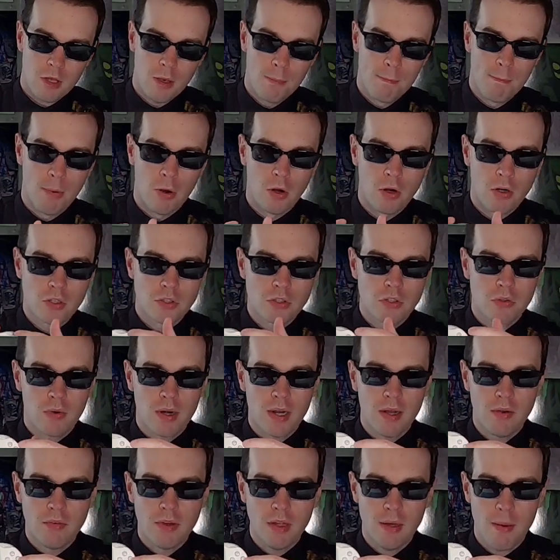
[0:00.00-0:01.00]
bars
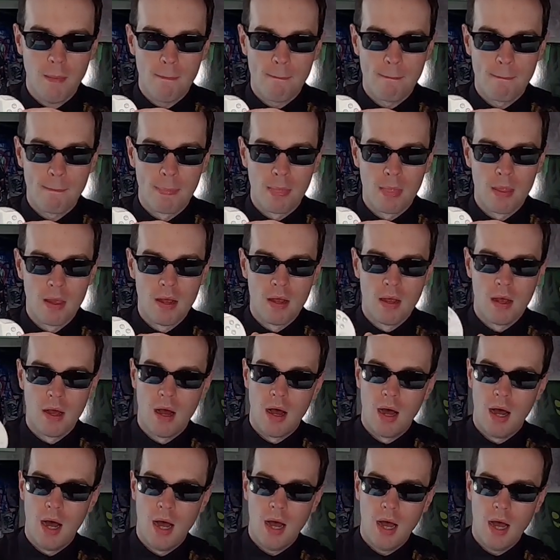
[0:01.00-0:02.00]
around it.
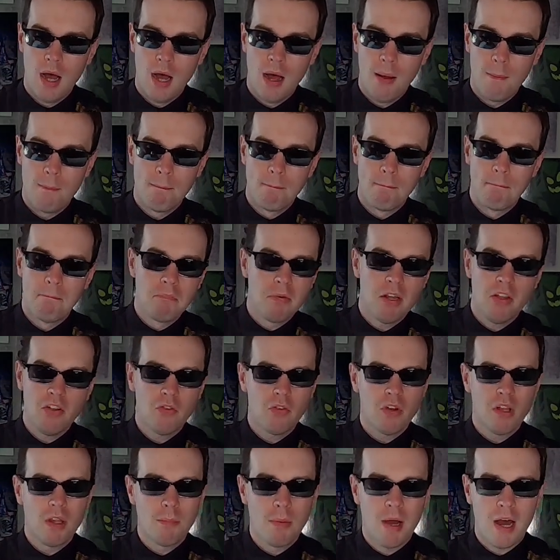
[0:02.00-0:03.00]
Doesn't
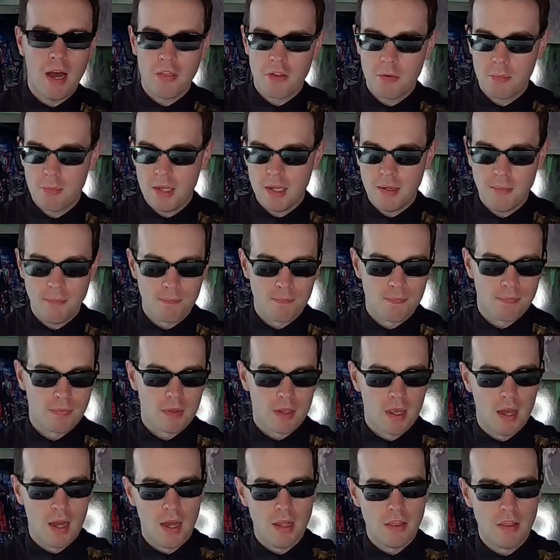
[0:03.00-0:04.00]
really bother me.
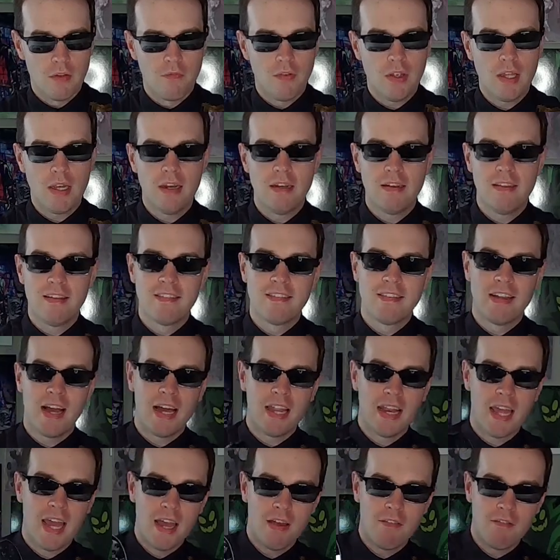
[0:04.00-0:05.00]
The Vita does
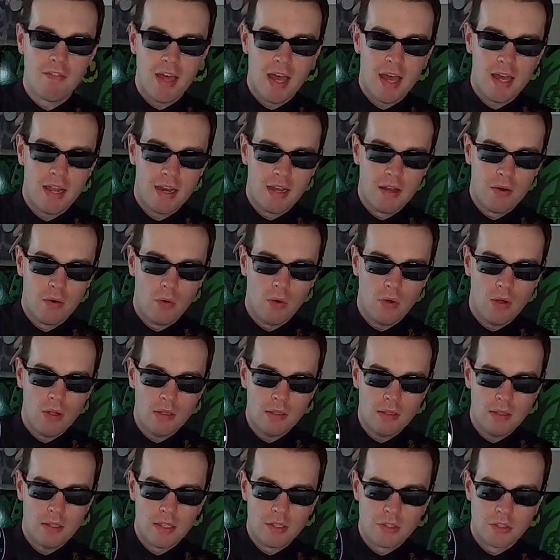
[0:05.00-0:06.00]
not have that at
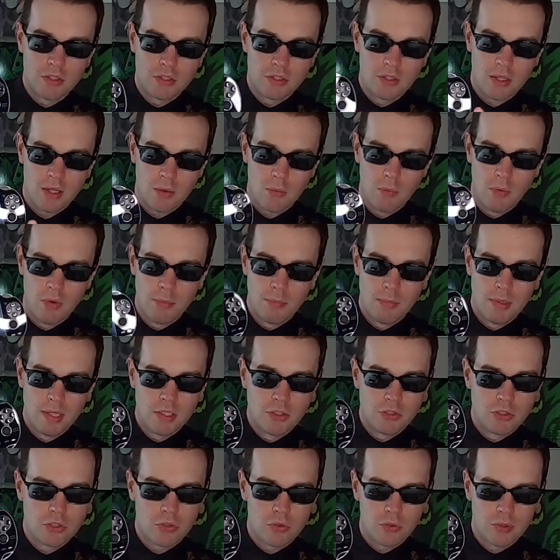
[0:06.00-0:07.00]
all. It's just like one
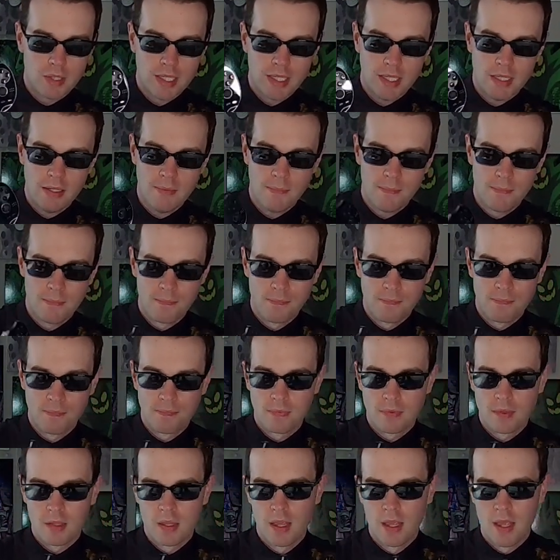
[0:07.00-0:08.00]
big screen.
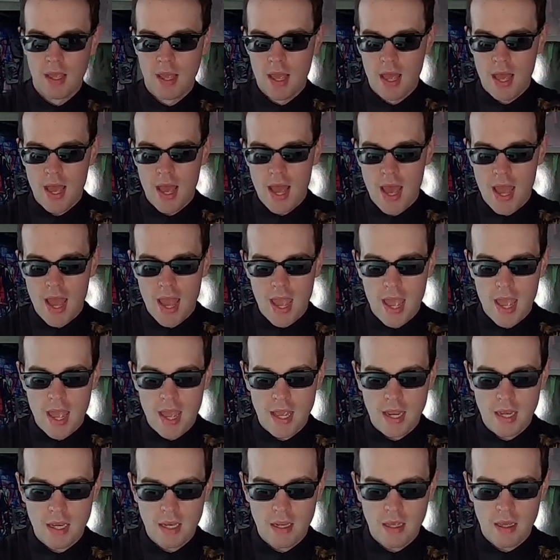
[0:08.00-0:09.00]

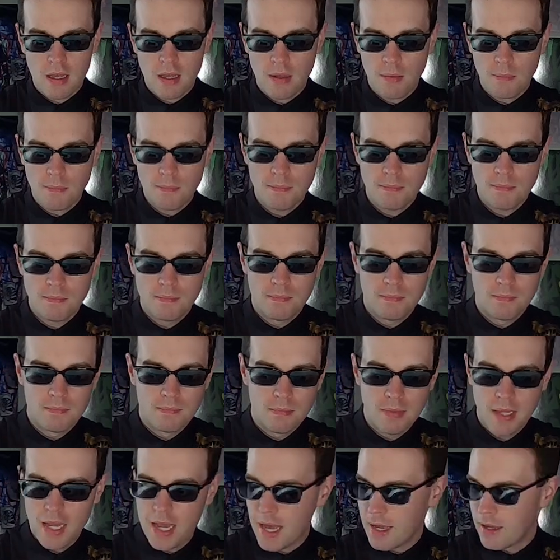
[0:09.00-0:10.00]
And
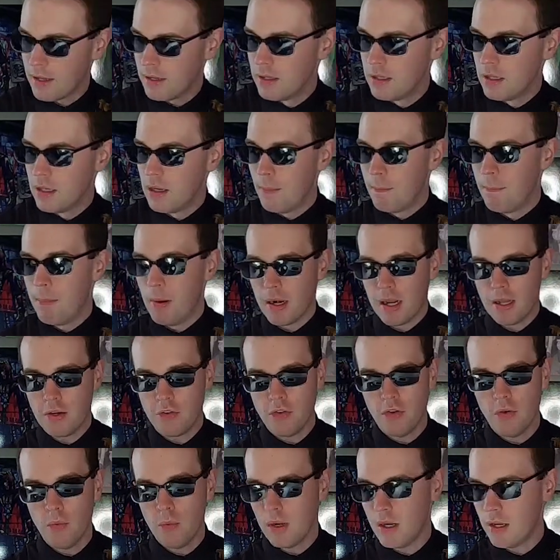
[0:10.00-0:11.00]
yeah, but I
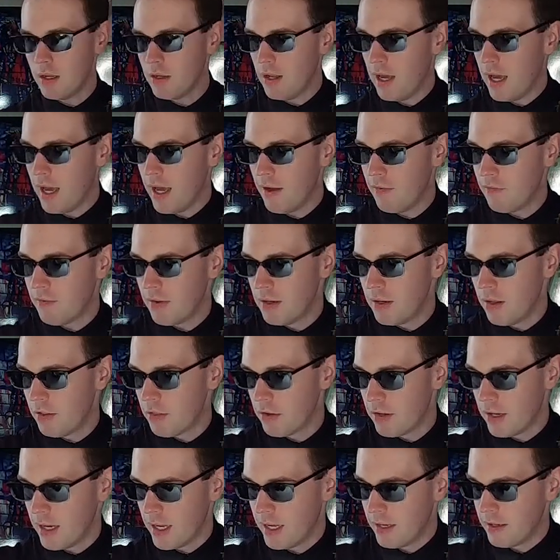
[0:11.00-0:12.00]
do want to have
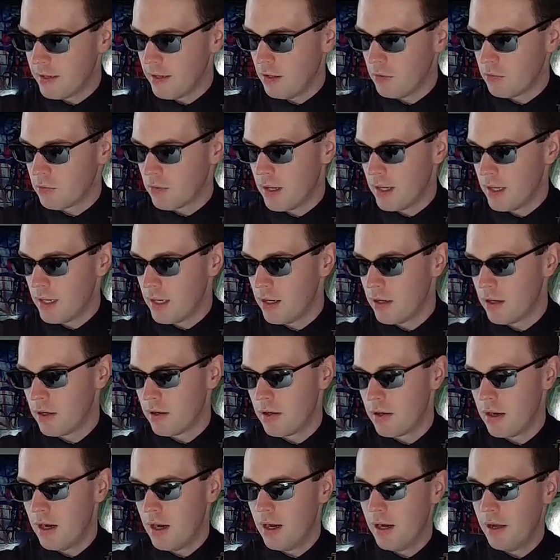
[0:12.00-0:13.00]
another handheld right
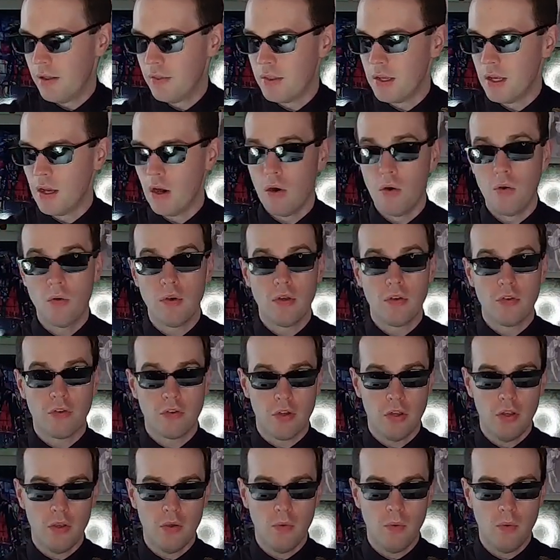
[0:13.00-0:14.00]
here, the Odin
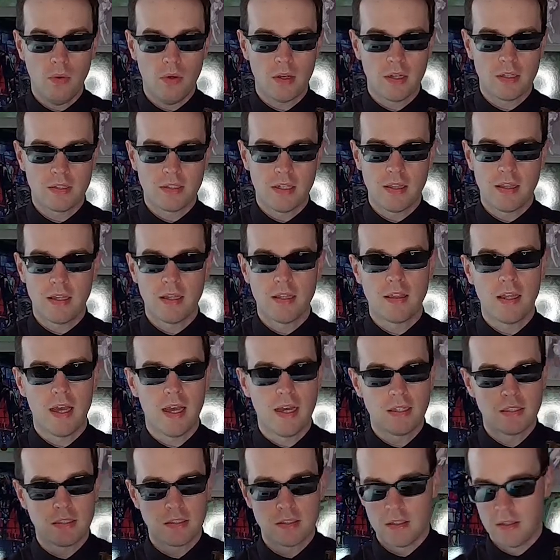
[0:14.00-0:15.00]
2, because I think
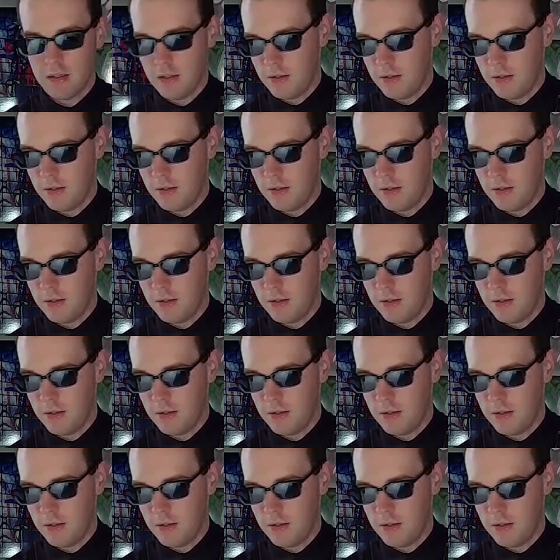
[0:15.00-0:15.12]
that's